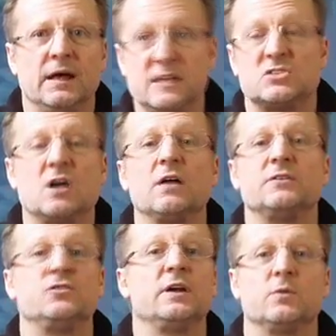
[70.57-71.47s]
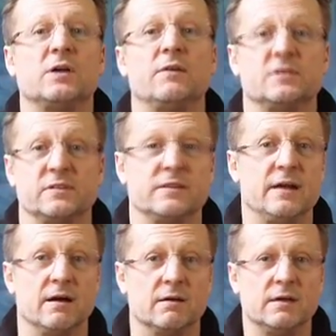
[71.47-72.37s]
And he saw the drink was obviously
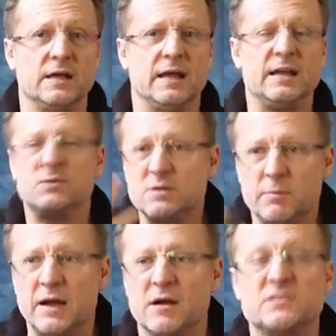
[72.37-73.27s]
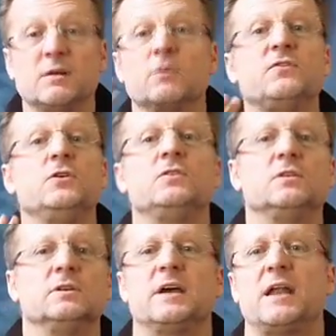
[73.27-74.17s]
there. And he was embarrassed and refused
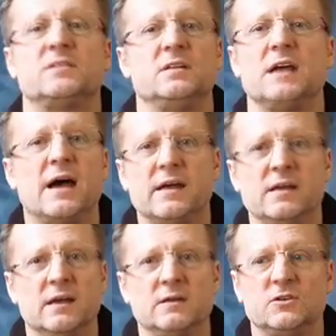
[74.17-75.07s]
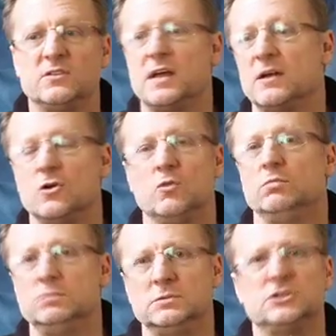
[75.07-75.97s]
to look at us in the eye again,
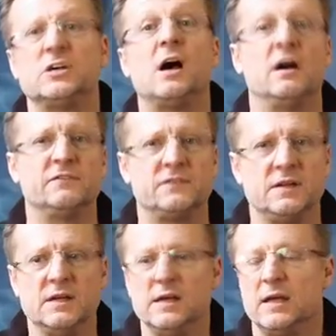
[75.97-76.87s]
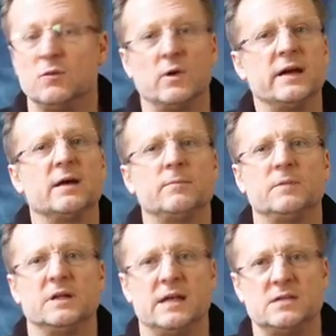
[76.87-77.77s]
just huffed and rang
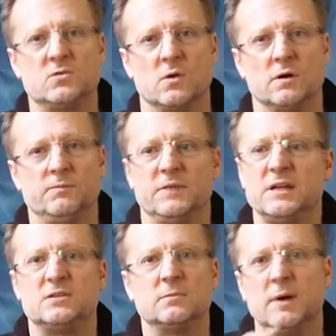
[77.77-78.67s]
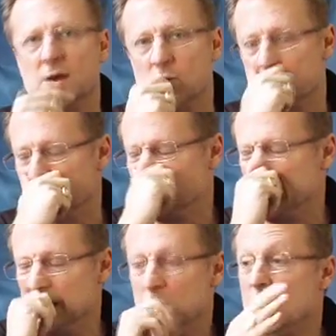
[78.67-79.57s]
up the lady's order. Then he took my order.
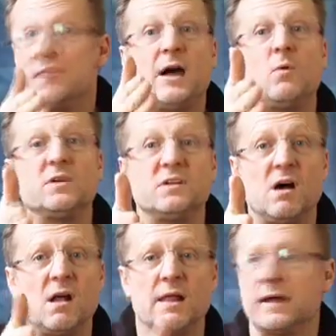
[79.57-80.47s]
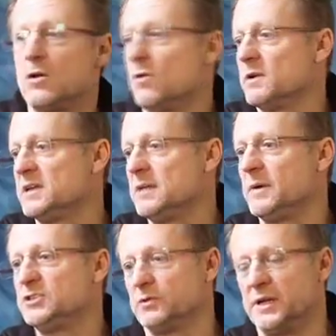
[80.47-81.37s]
Well, that wasn't all. I go over to get
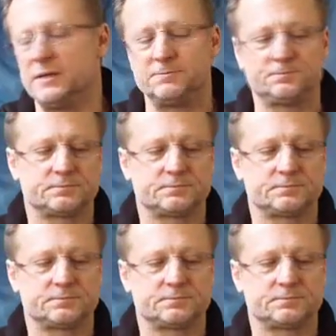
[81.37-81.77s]
my drink,